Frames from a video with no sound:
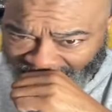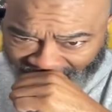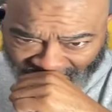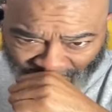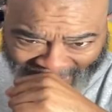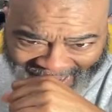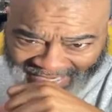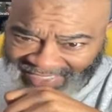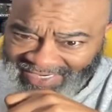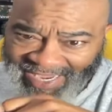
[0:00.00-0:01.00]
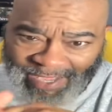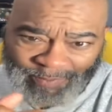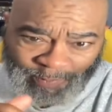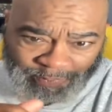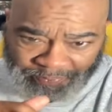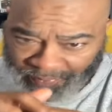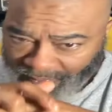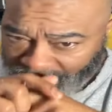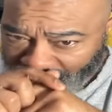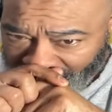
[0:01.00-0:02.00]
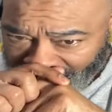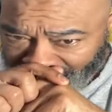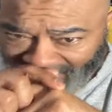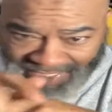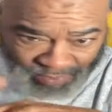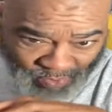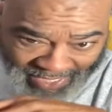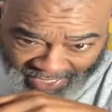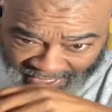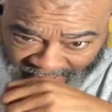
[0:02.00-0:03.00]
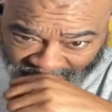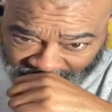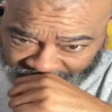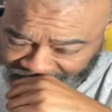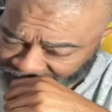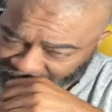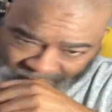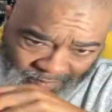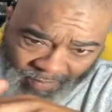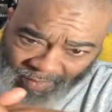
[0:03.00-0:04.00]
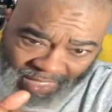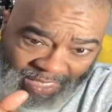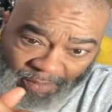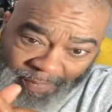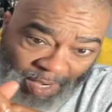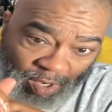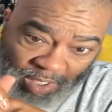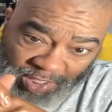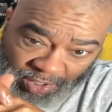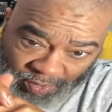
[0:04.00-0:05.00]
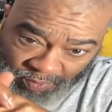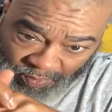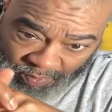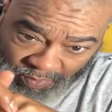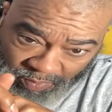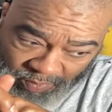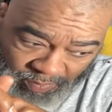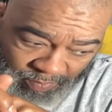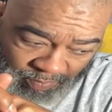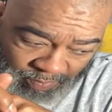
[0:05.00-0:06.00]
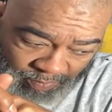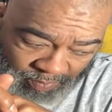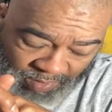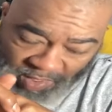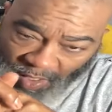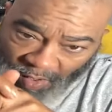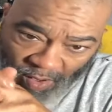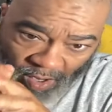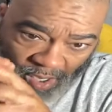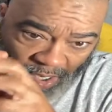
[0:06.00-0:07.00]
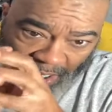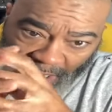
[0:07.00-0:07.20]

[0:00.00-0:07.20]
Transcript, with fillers: in Pakistan. It's right here in America, too. There are